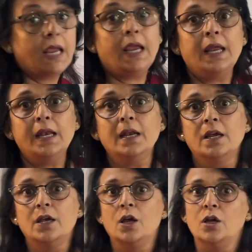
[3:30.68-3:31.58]
in
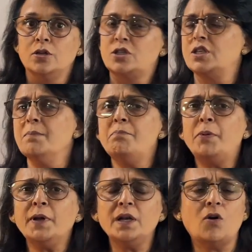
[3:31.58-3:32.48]

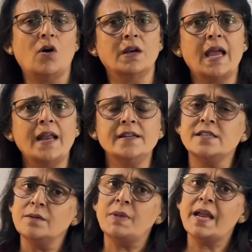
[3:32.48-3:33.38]
simple
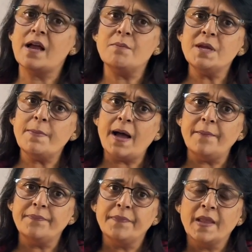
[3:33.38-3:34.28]
organism like amoeba
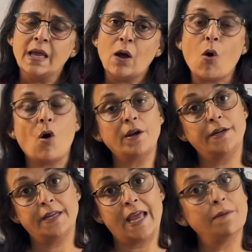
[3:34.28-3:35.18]
or
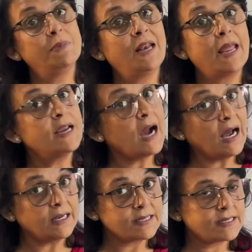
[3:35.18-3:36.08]
it can be like
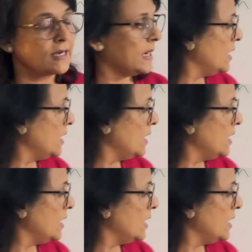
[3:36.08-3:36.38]
us.